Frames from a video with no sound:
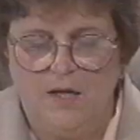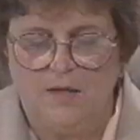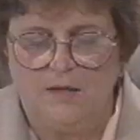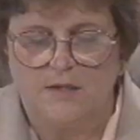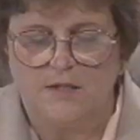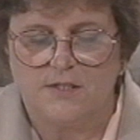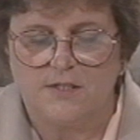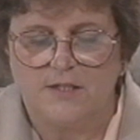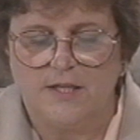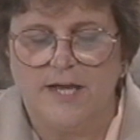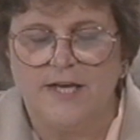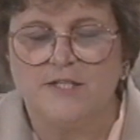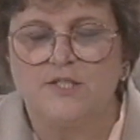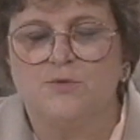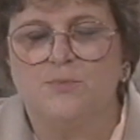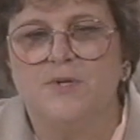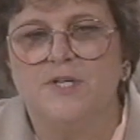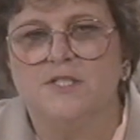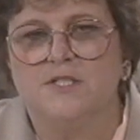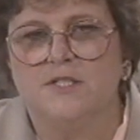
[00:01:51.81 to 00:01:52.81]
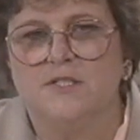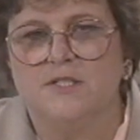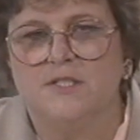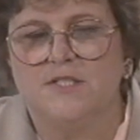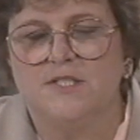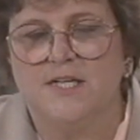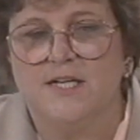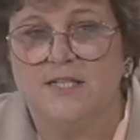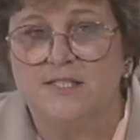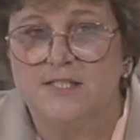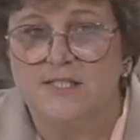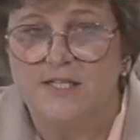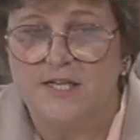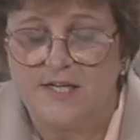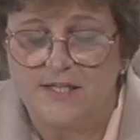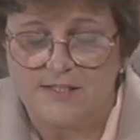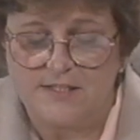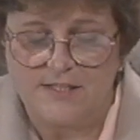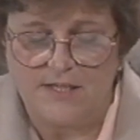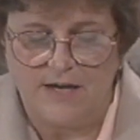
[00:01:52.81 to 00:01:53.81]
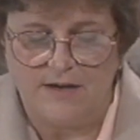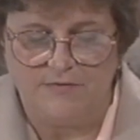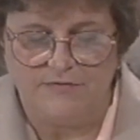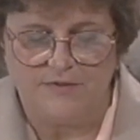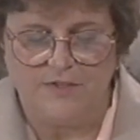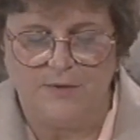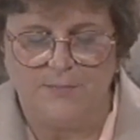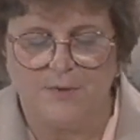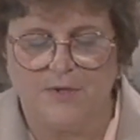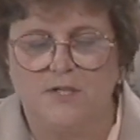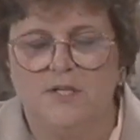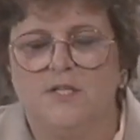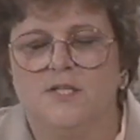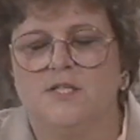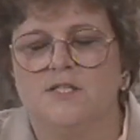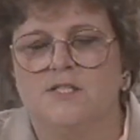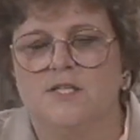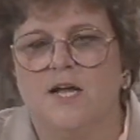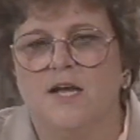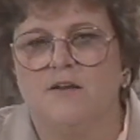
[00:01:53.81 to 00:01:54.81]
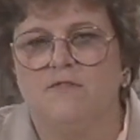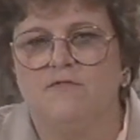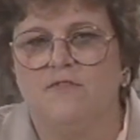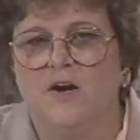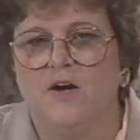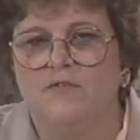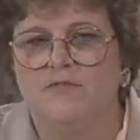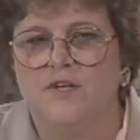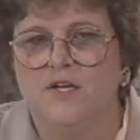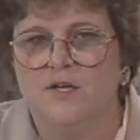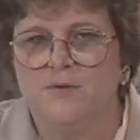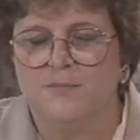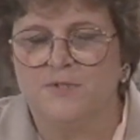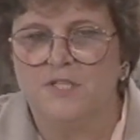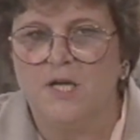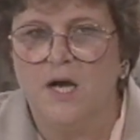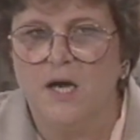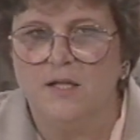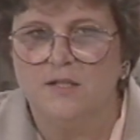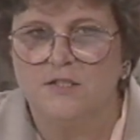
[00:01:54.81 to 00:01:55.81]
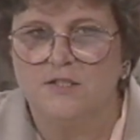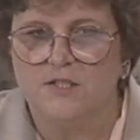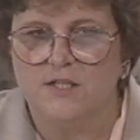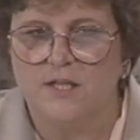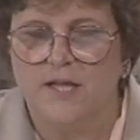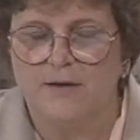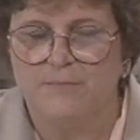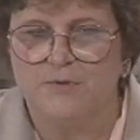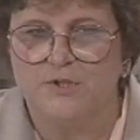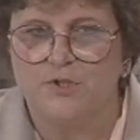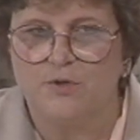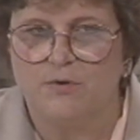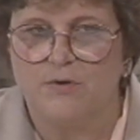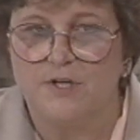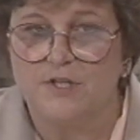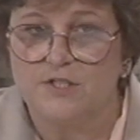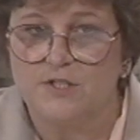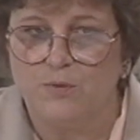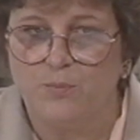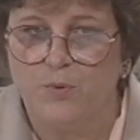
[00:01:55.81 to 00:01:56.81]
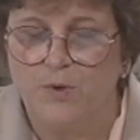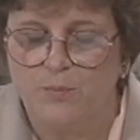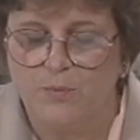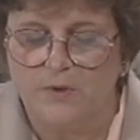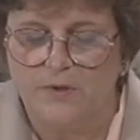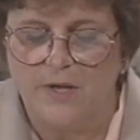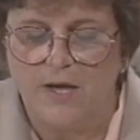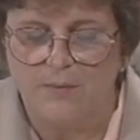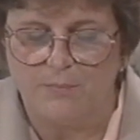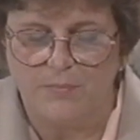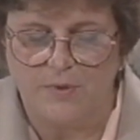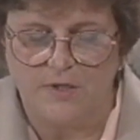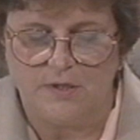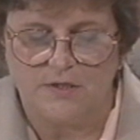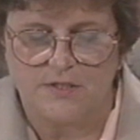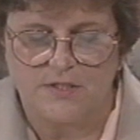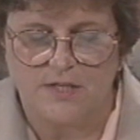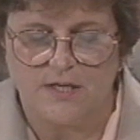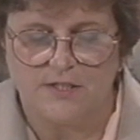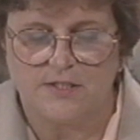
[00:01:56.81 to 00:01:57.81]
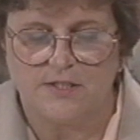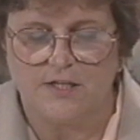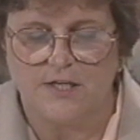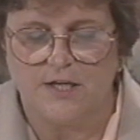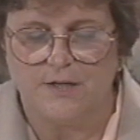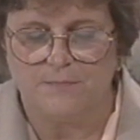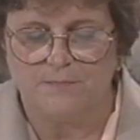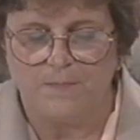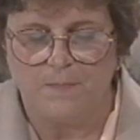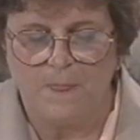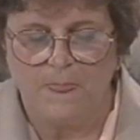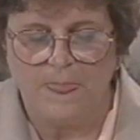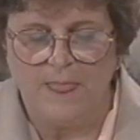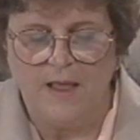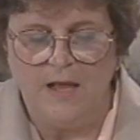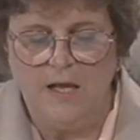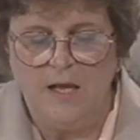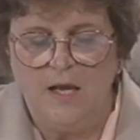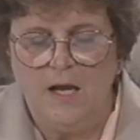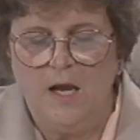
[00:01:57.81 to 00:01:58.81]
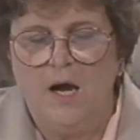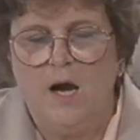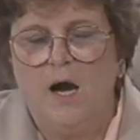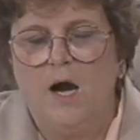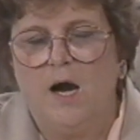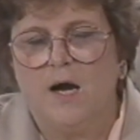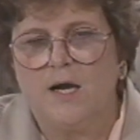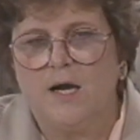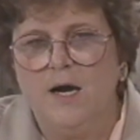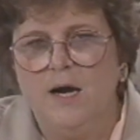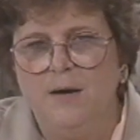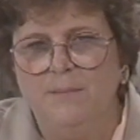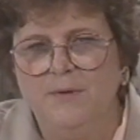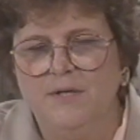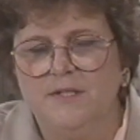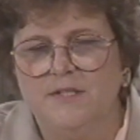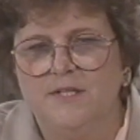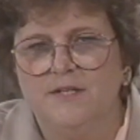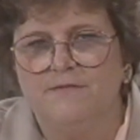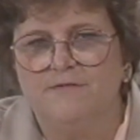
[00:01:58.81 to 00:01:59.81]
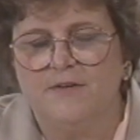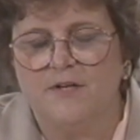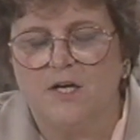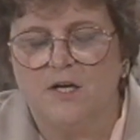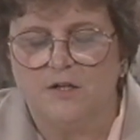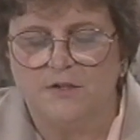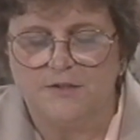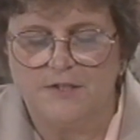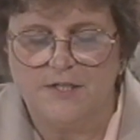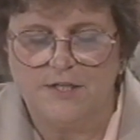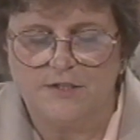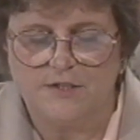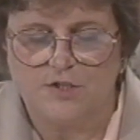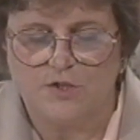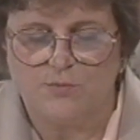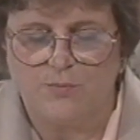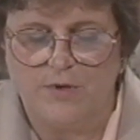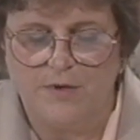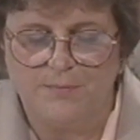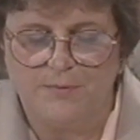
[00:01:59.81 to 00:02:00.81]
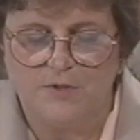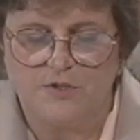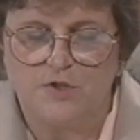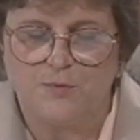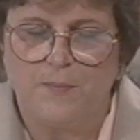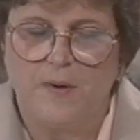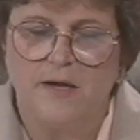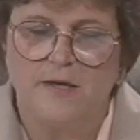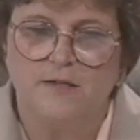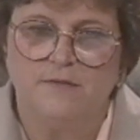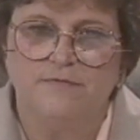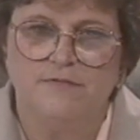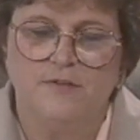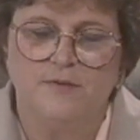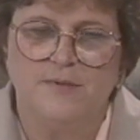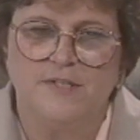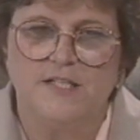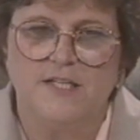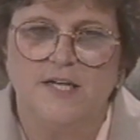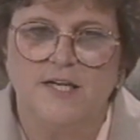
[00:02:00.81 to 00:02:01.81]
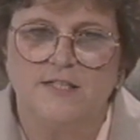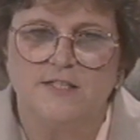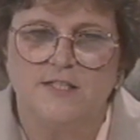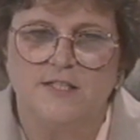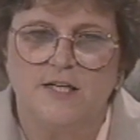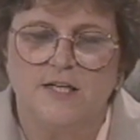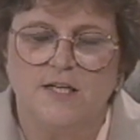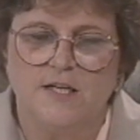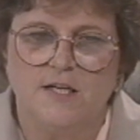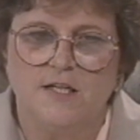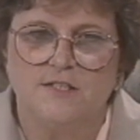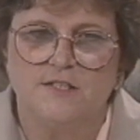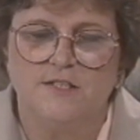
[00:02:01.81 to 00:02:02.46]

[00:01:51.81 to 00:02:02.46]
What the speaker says: This last reason to test CSF typically does not involve the hematology laboratory, so we will not be discussing it. A common difficulty in cerebral spinal fluid testing is